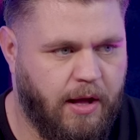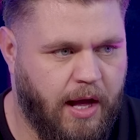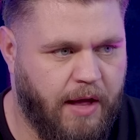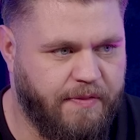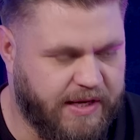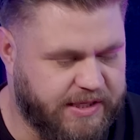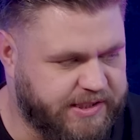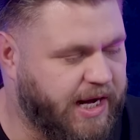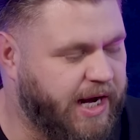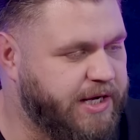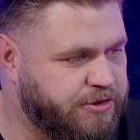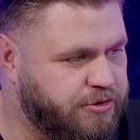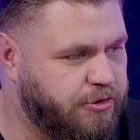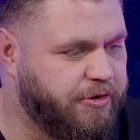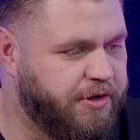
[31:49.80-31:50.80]
and then
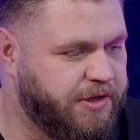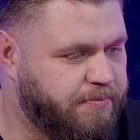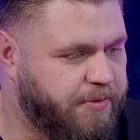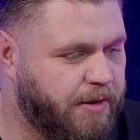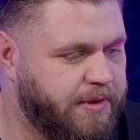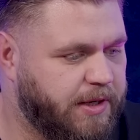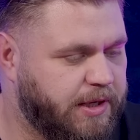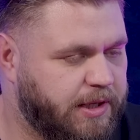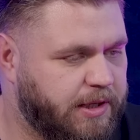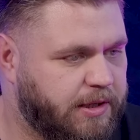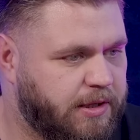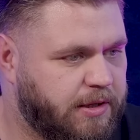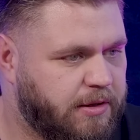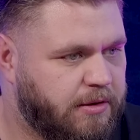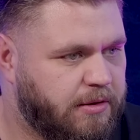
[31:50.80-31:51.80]
started scoring in the Premier
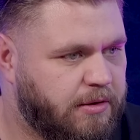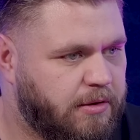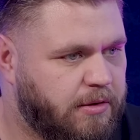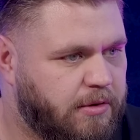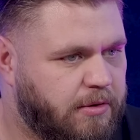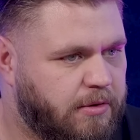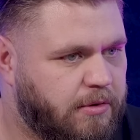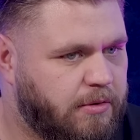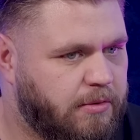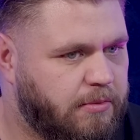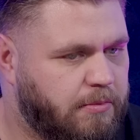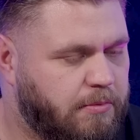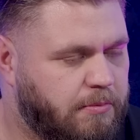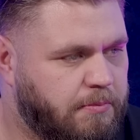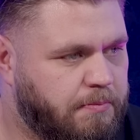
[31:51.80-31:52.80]
League
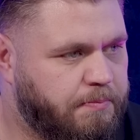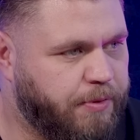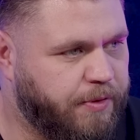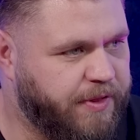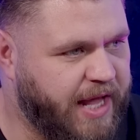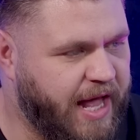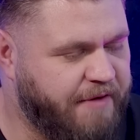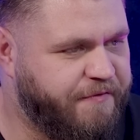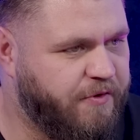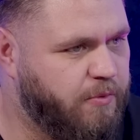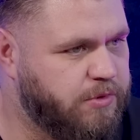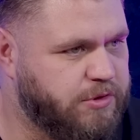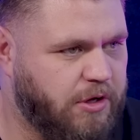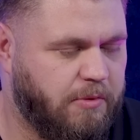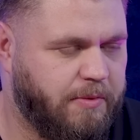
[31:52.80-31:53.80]
but the effort
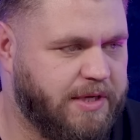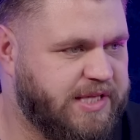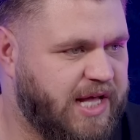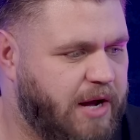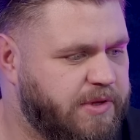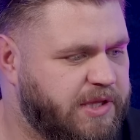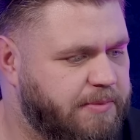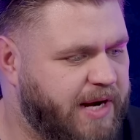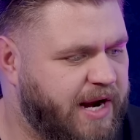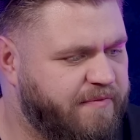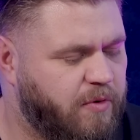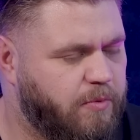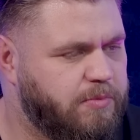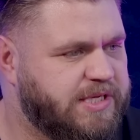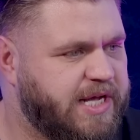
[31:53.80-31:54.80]
was always there with him, and
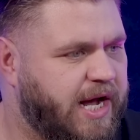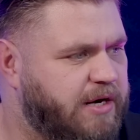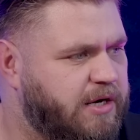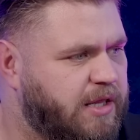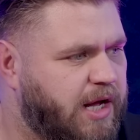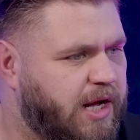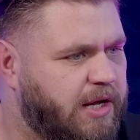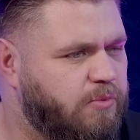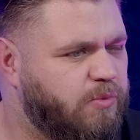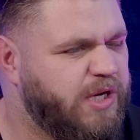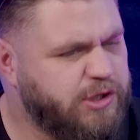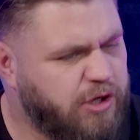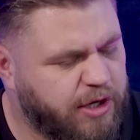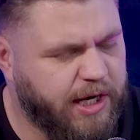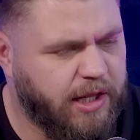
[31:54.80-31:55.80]
everyone was kind of like, "Well,
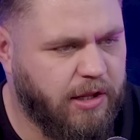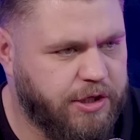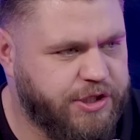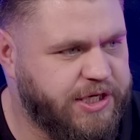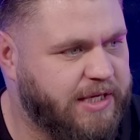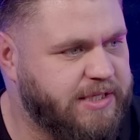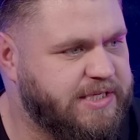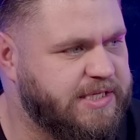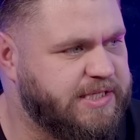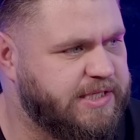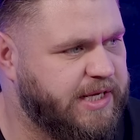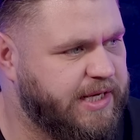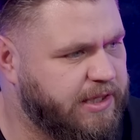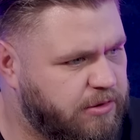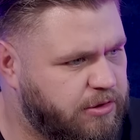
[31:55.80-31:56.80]
he's not getting a lot of chances;
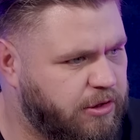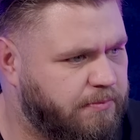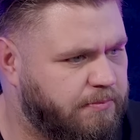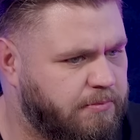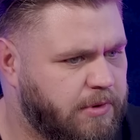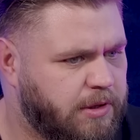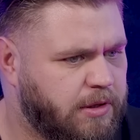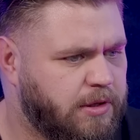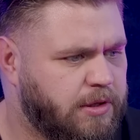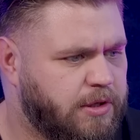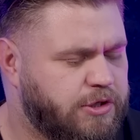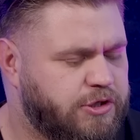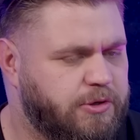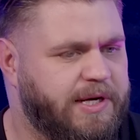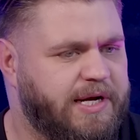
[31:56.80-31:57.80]
it'll come."
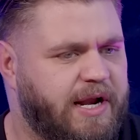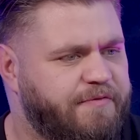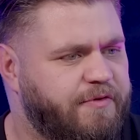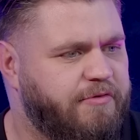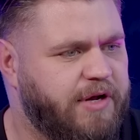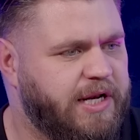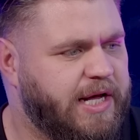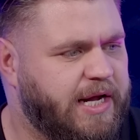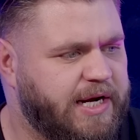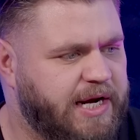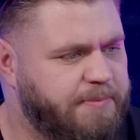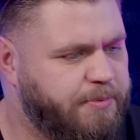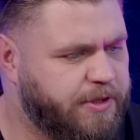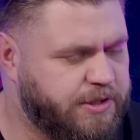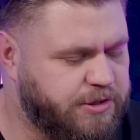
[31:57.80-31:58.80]
So he never really had
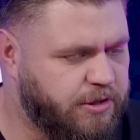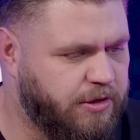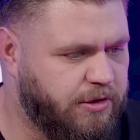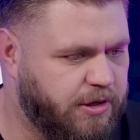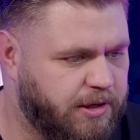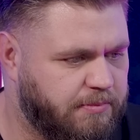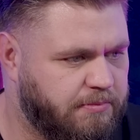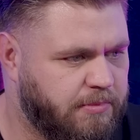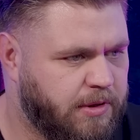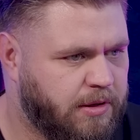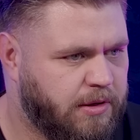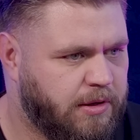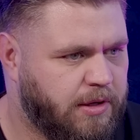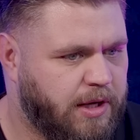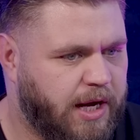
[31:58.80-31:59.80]
anybody turn on him.
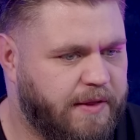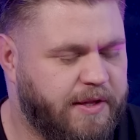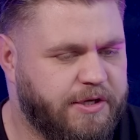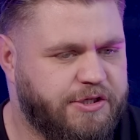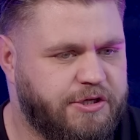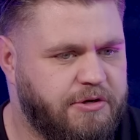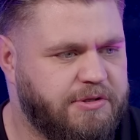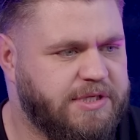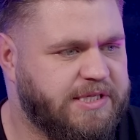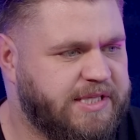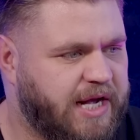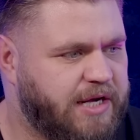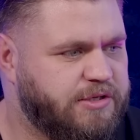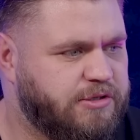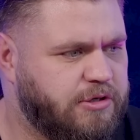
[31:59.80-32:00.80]
Mm. And then as soon as he
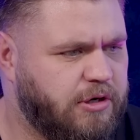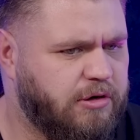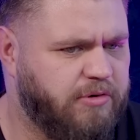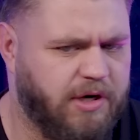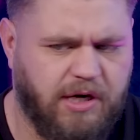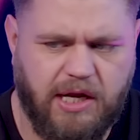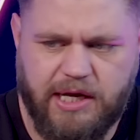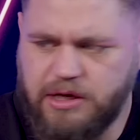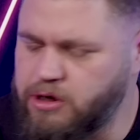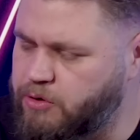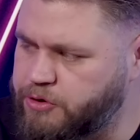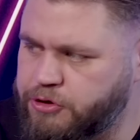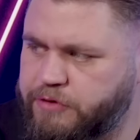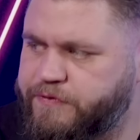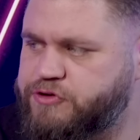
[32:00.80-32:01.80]
starts scoring, like he can go
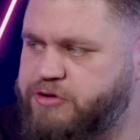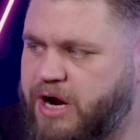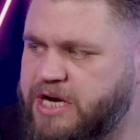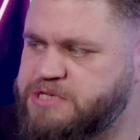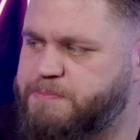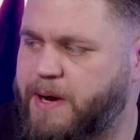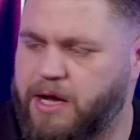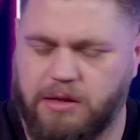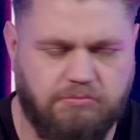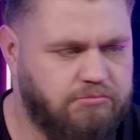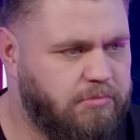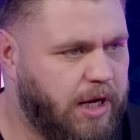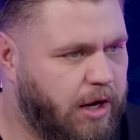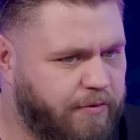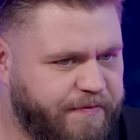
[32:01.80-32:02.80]
on another dry mm. spell.
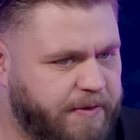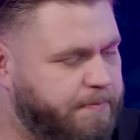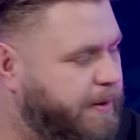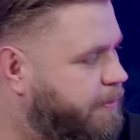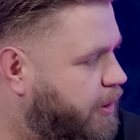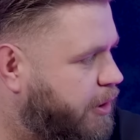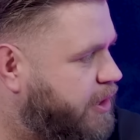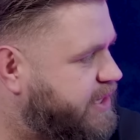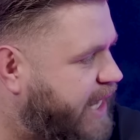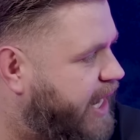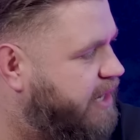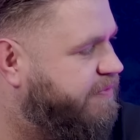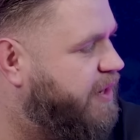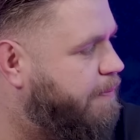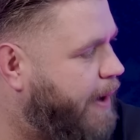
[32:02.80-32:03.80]
I don't think people are going to say
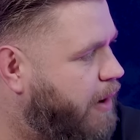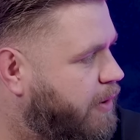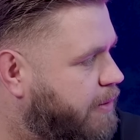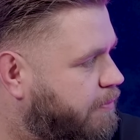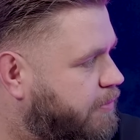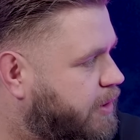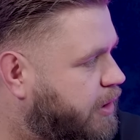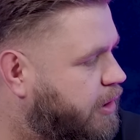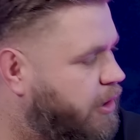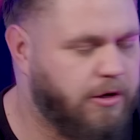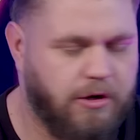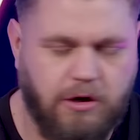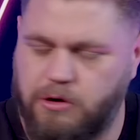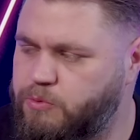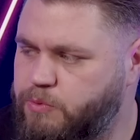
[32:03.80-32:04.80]
anything about him. They're
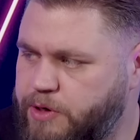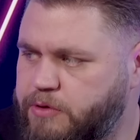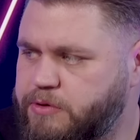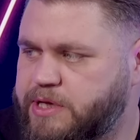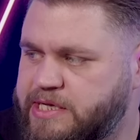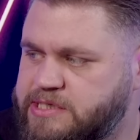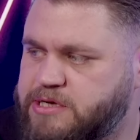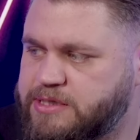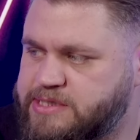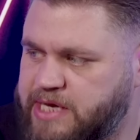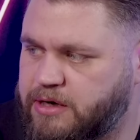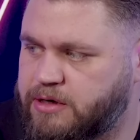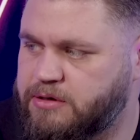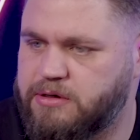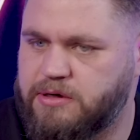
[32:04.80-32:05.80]
go, we know the kid's got
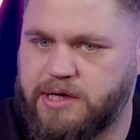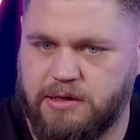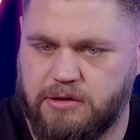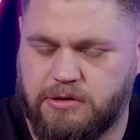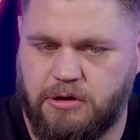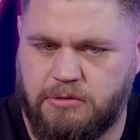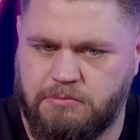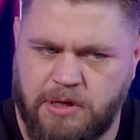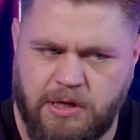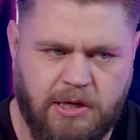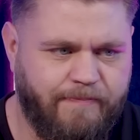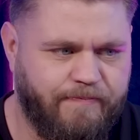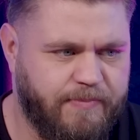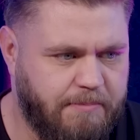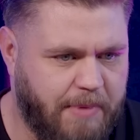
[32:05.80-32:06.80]
talent. It'll come.
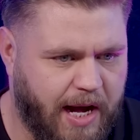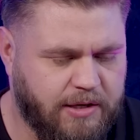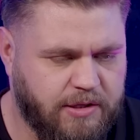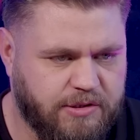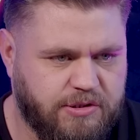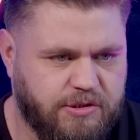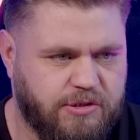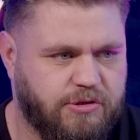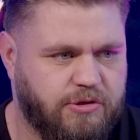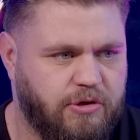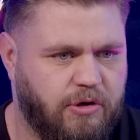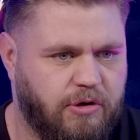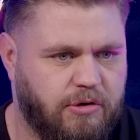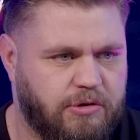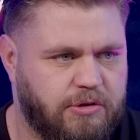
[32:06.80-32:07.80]
Marcus has
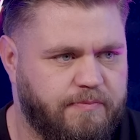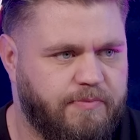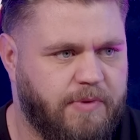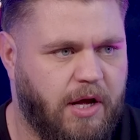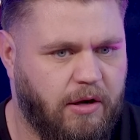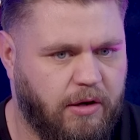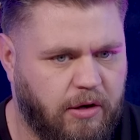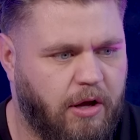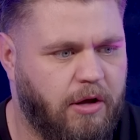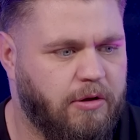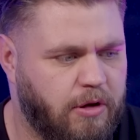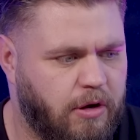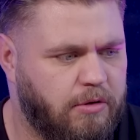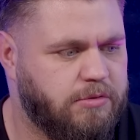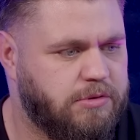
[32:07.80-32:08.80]
scored a lot of
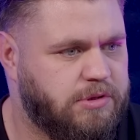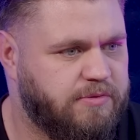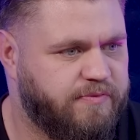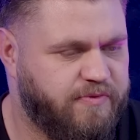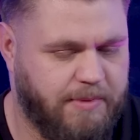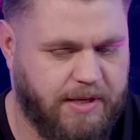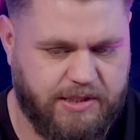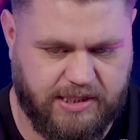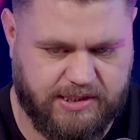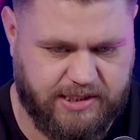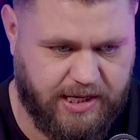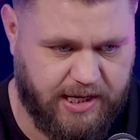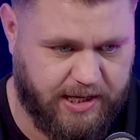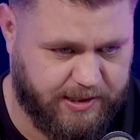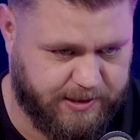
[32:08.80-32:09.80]
goals for Manchester
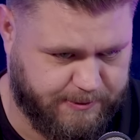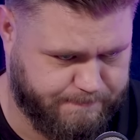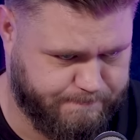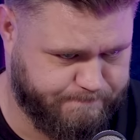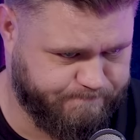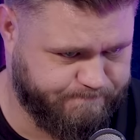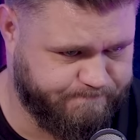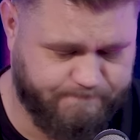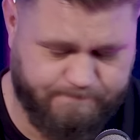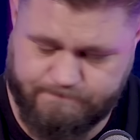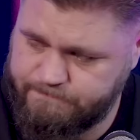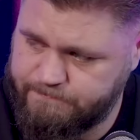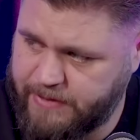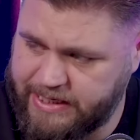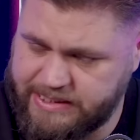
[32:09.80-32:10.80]
United. He's a
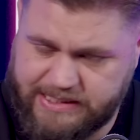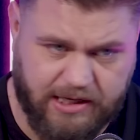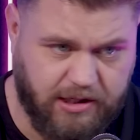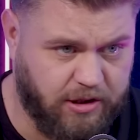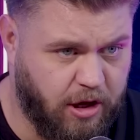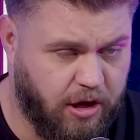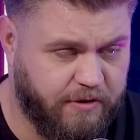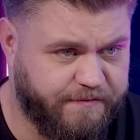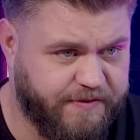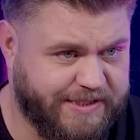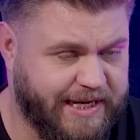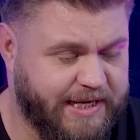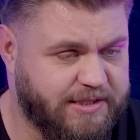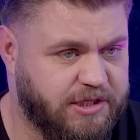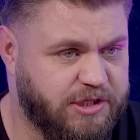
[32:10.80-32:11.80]
man. And he's had a lot of
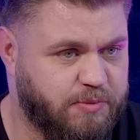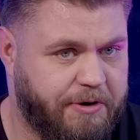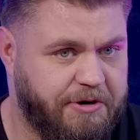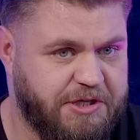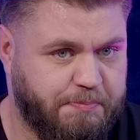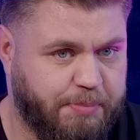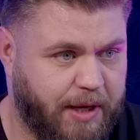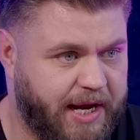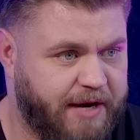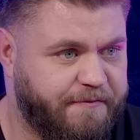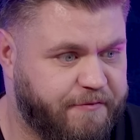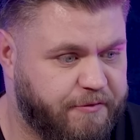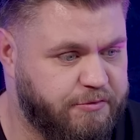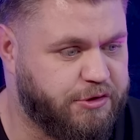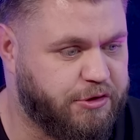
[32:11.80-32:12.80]
seasons where he's played
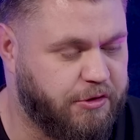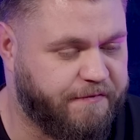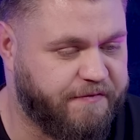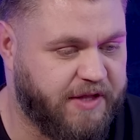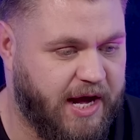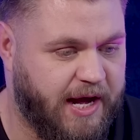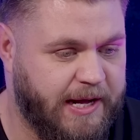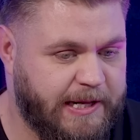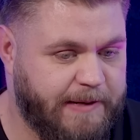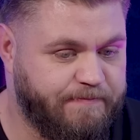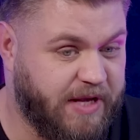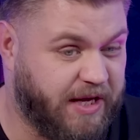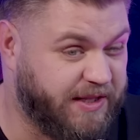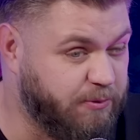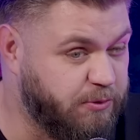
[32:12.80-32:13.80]
through stuff that
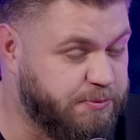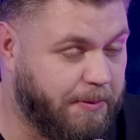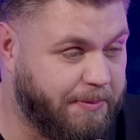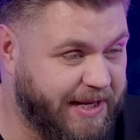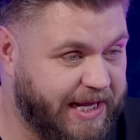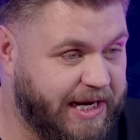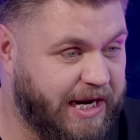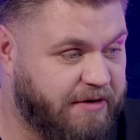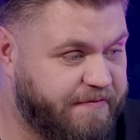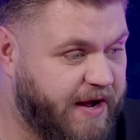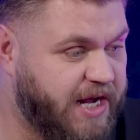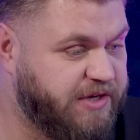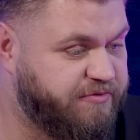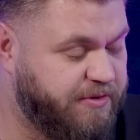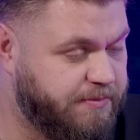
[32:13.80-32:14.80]
I think was probably ill
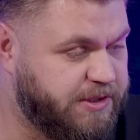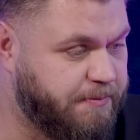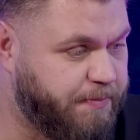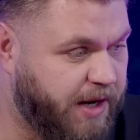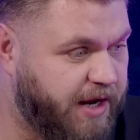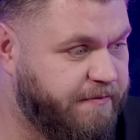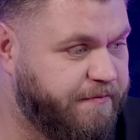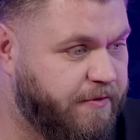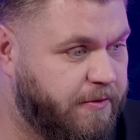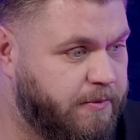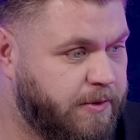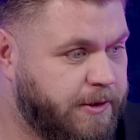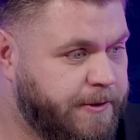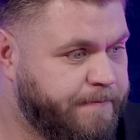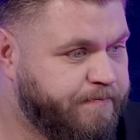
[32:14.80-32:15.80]
advised for him to play through
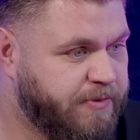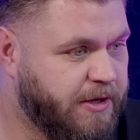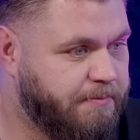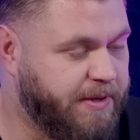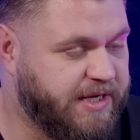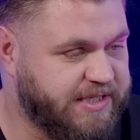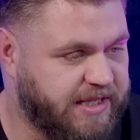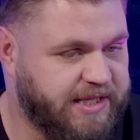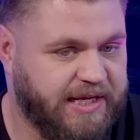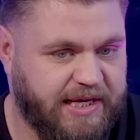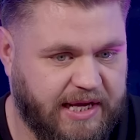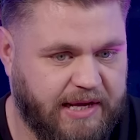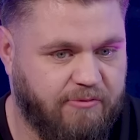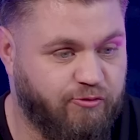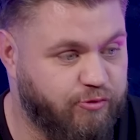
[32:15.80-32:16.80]
because I think
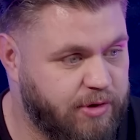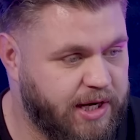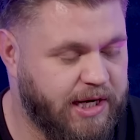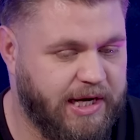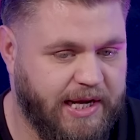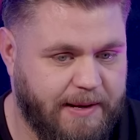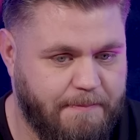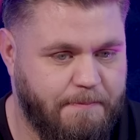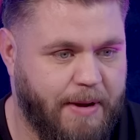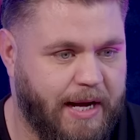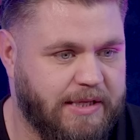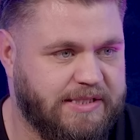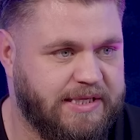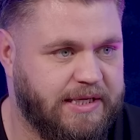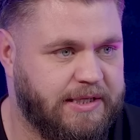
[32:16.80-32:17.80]
it hmm. really mm.
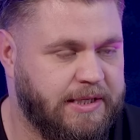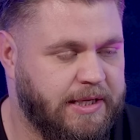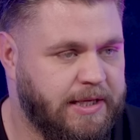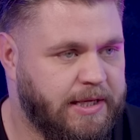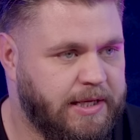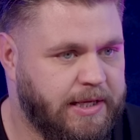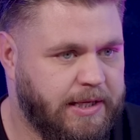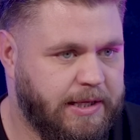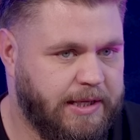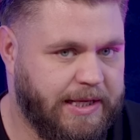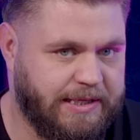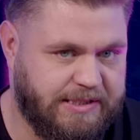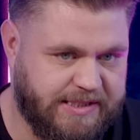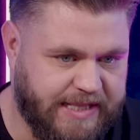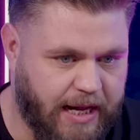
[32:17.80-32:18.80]
impacted yeah.
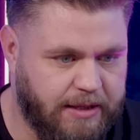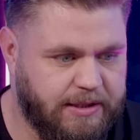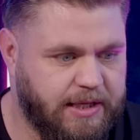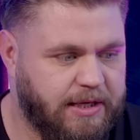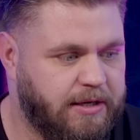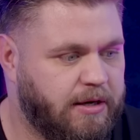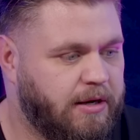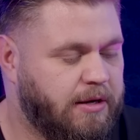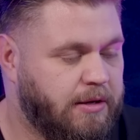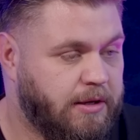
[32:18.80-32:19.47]
his standing